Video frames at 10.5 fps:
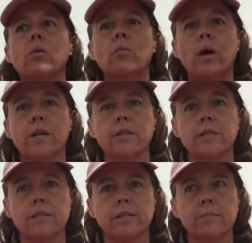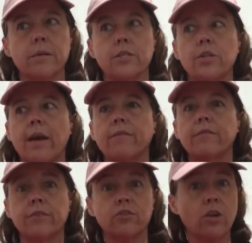water system, because you have
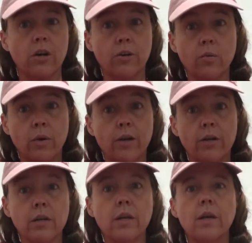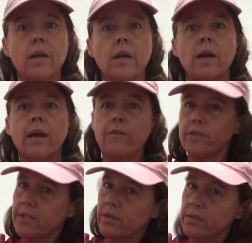to filter all your water
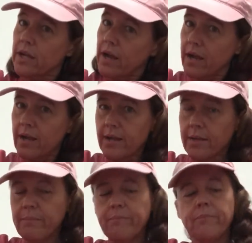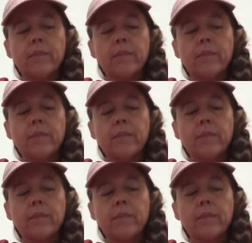every single time.